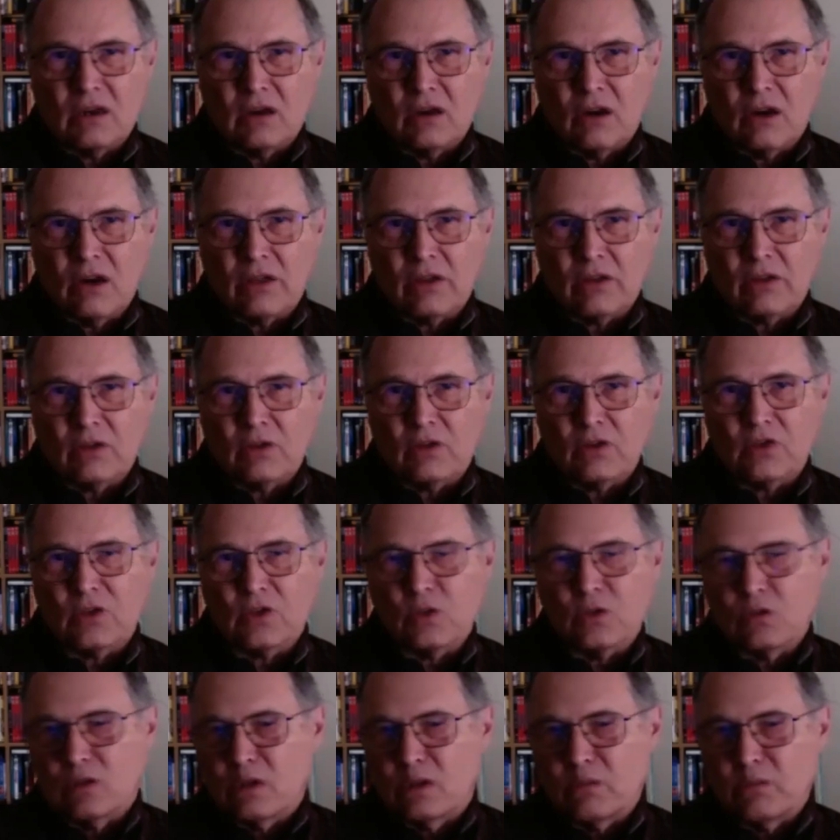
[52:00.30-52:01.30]
authors
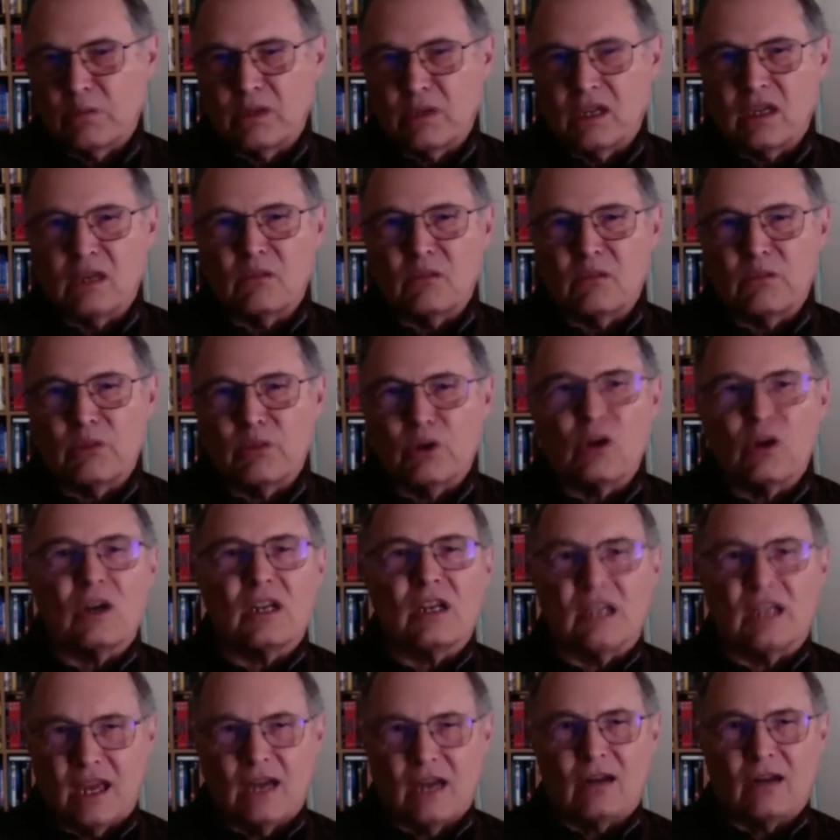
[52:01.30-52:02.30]
who are being born
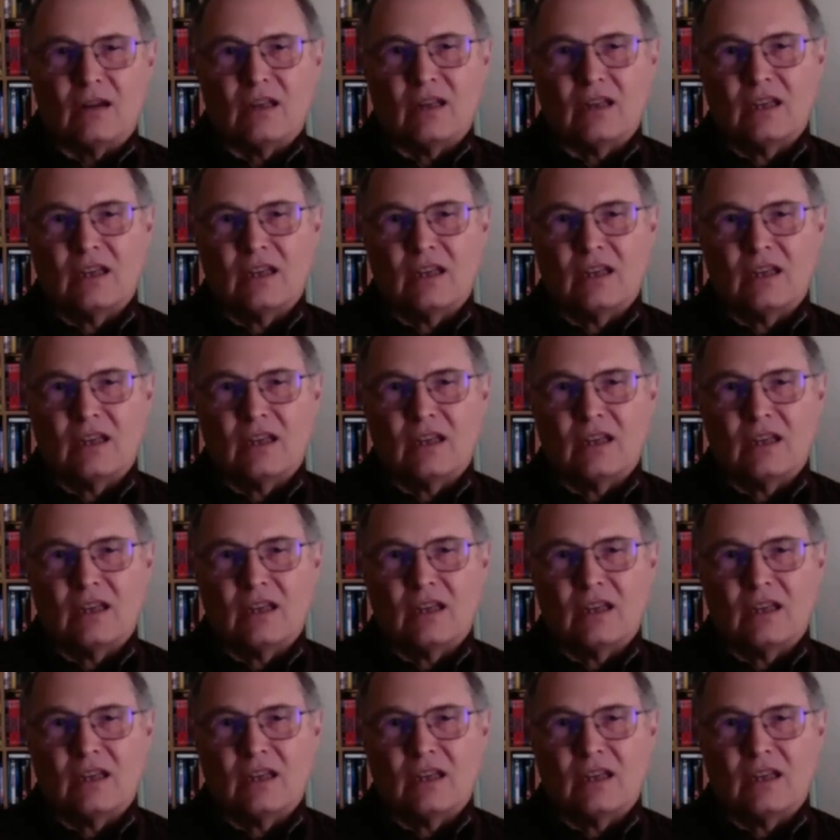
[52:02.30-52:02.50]
now.